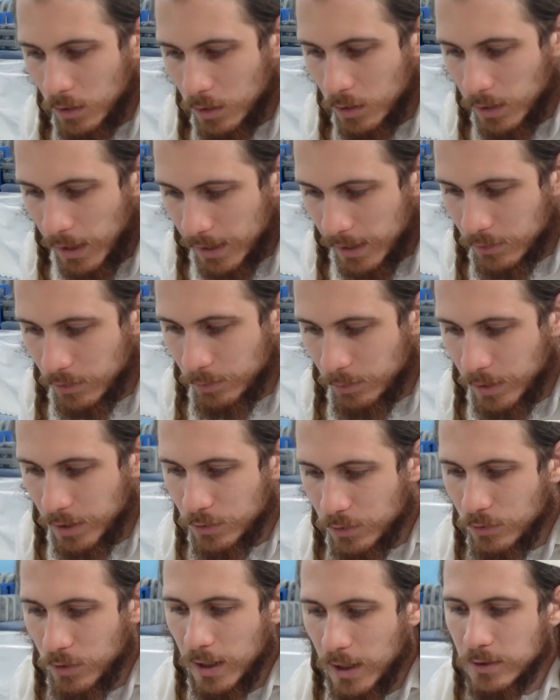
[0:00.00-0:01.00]
Like
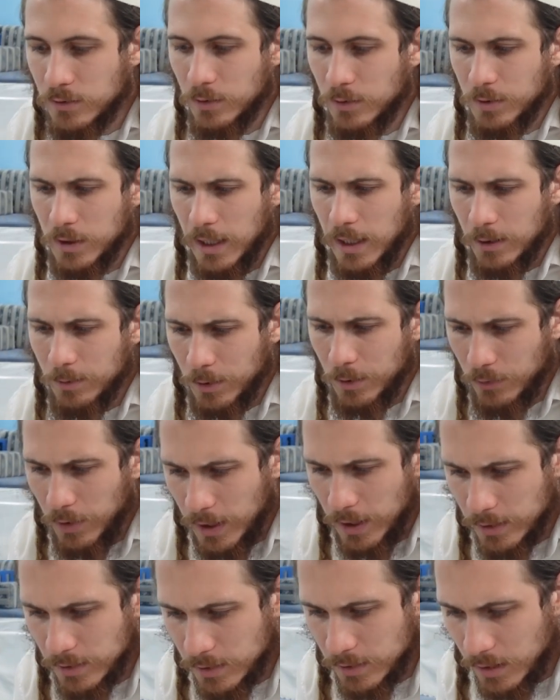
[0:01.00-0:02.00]
Rabbeinu writes, Rabbi Nachman
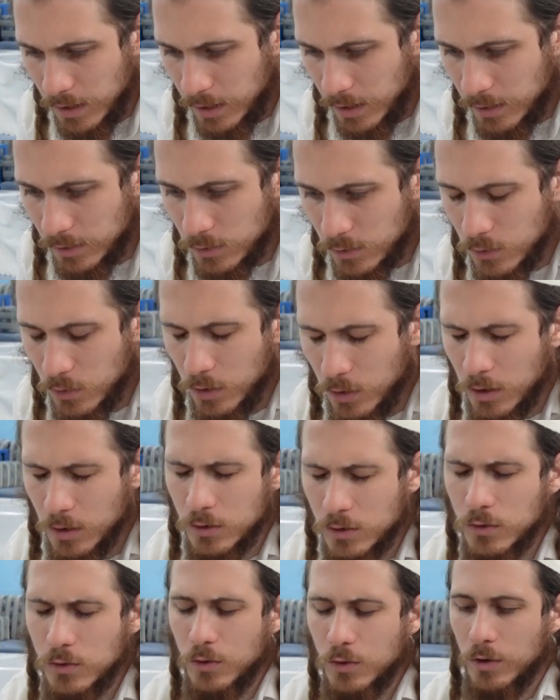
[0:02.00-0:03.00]
writes in Torah
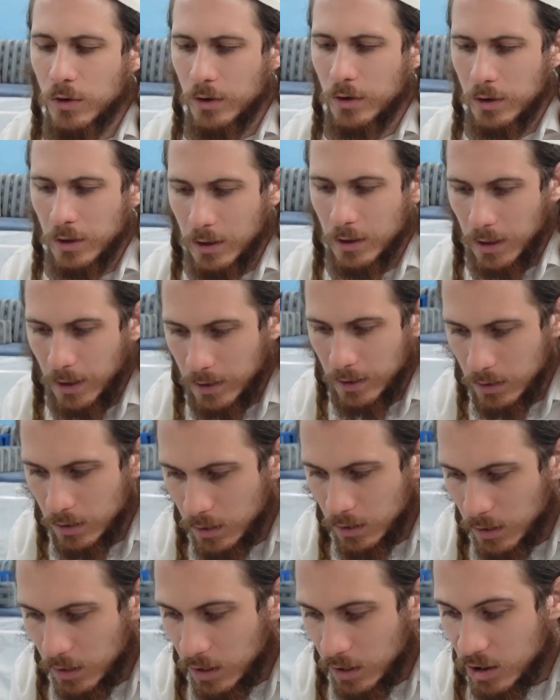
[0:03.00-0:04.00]
239,
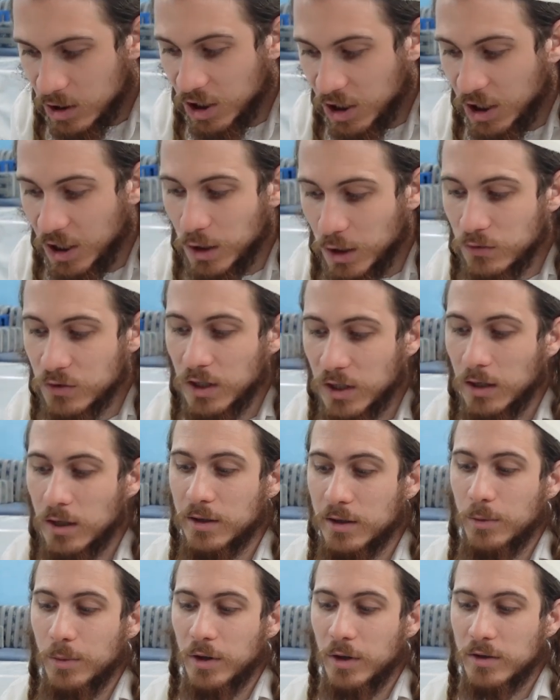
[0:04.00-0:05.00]
She'i yifshar
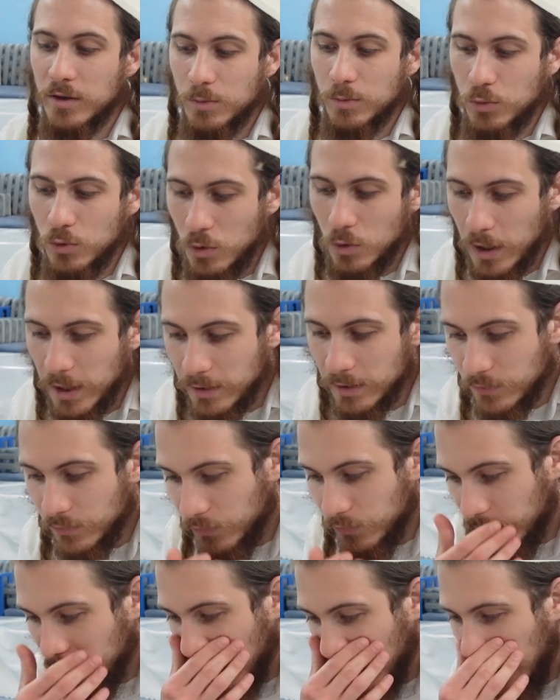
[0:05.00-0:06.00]
ledaber diburei
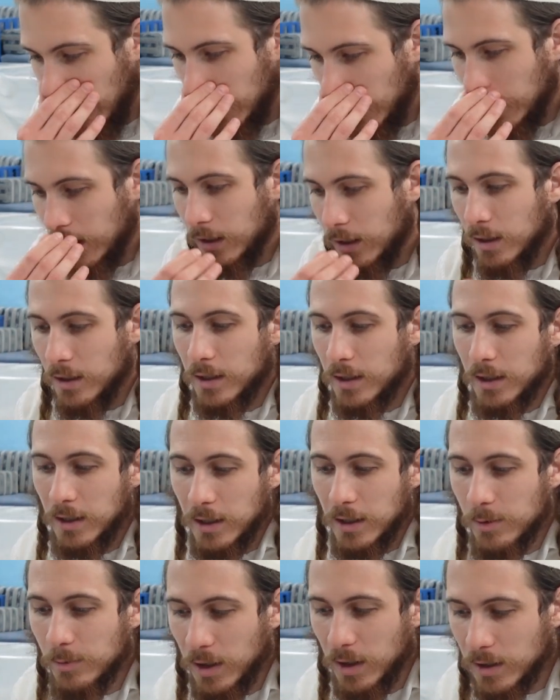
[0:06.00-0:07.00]
tefila,
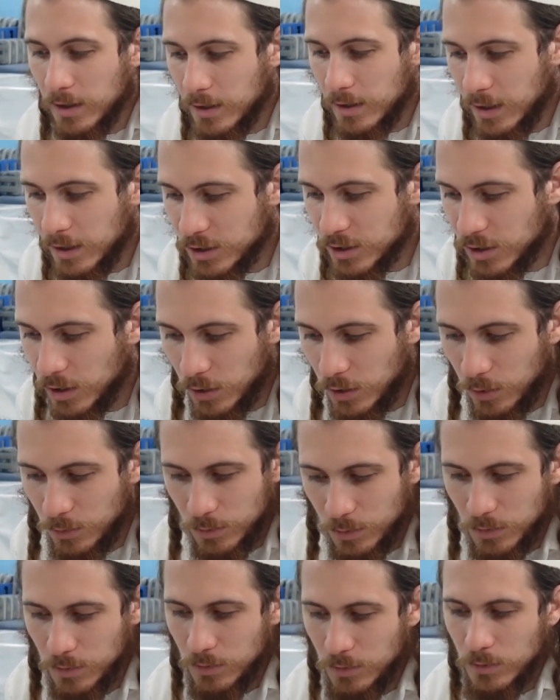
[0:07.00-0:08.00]
ki im al yedei ha-shalom,
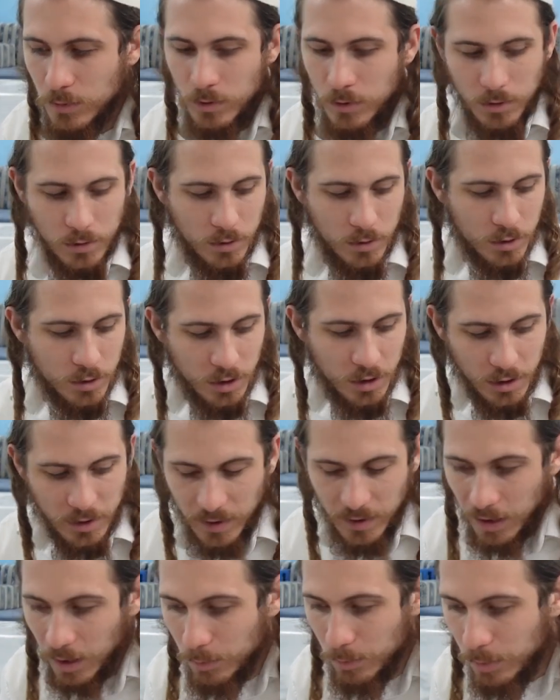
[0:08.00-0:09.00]

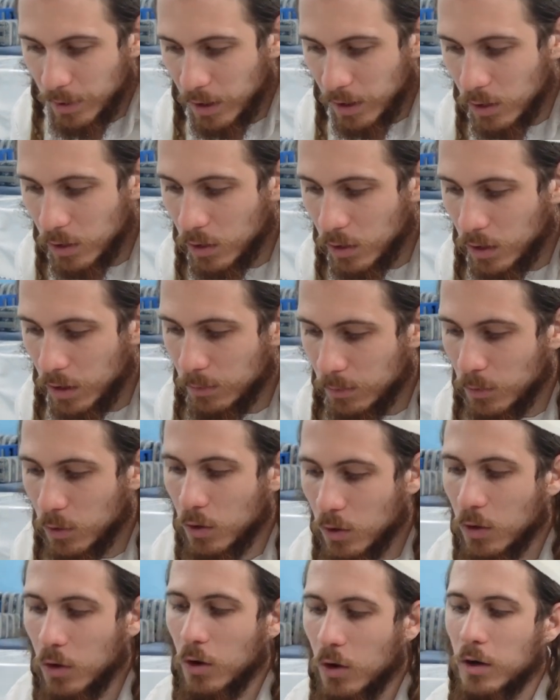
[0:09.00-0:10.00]
shenitchaber im
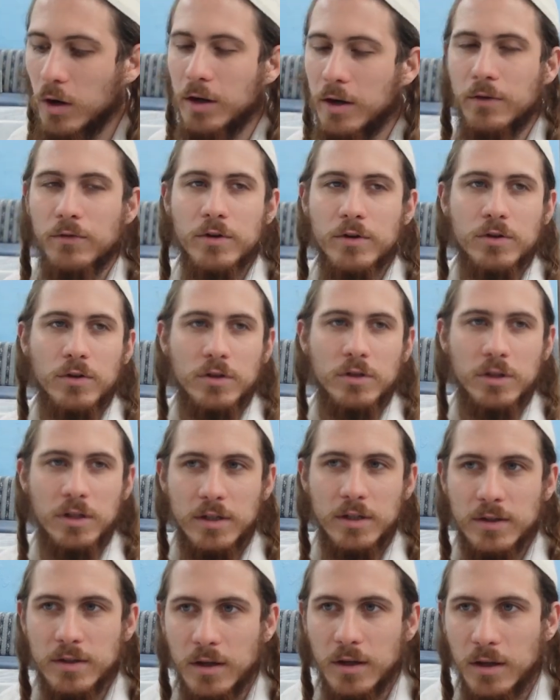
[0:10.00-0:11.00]
kol ha-nefashot shel
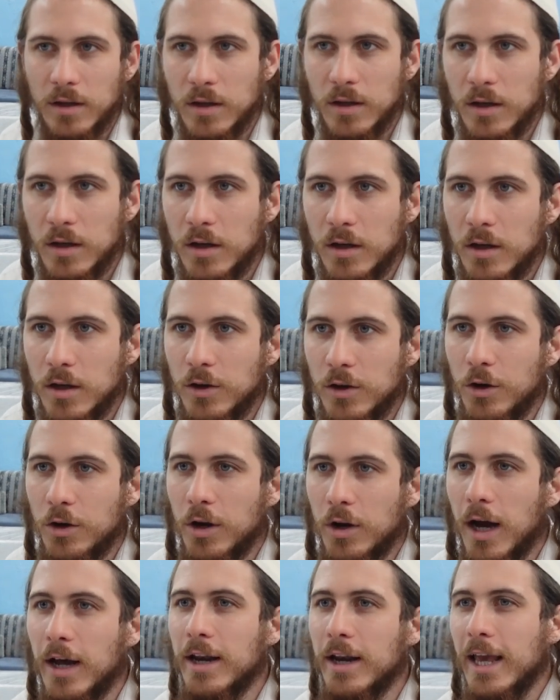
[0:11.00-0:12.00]
Yisrael. You're
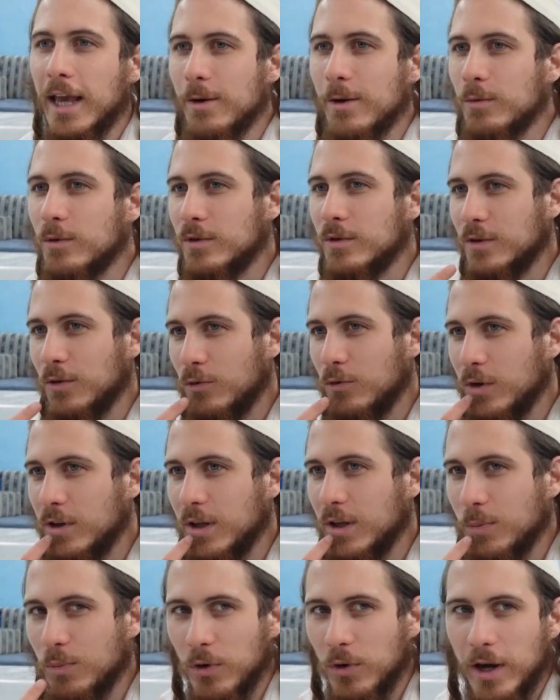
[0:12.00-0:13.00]
not able to
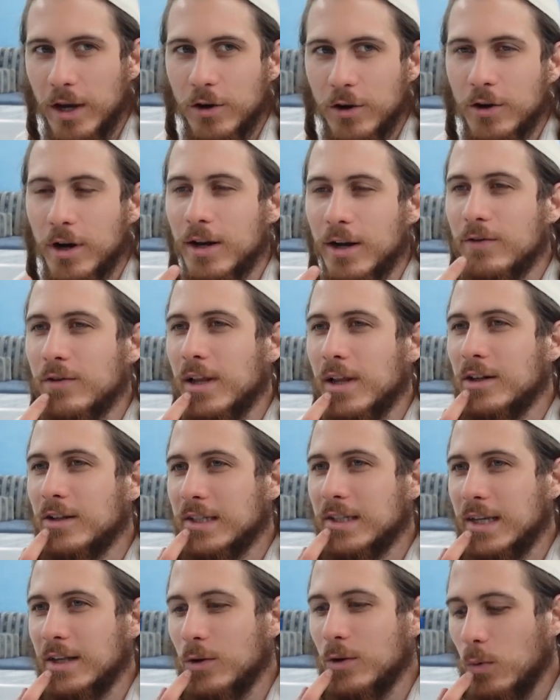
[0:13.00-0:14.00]
really pray. You're not even allowed to
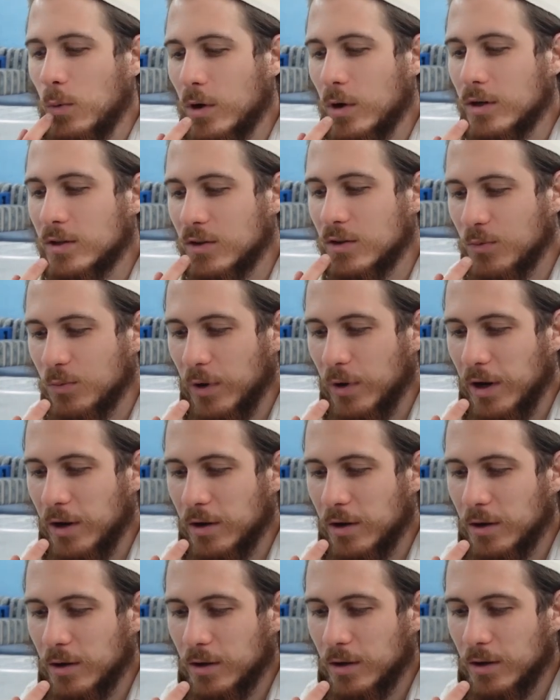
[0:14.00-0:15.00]
say the words of prayer.